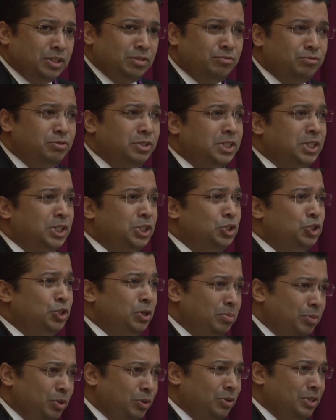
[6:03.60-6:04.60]
and fitting
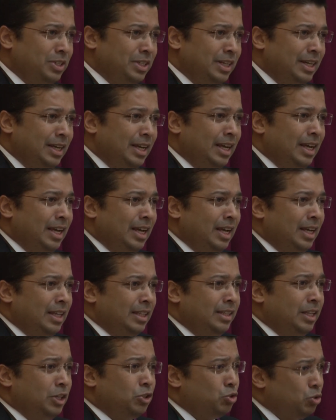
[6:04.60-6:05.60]
tribute
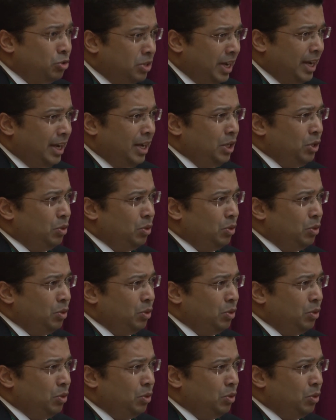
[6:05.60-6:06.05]
that today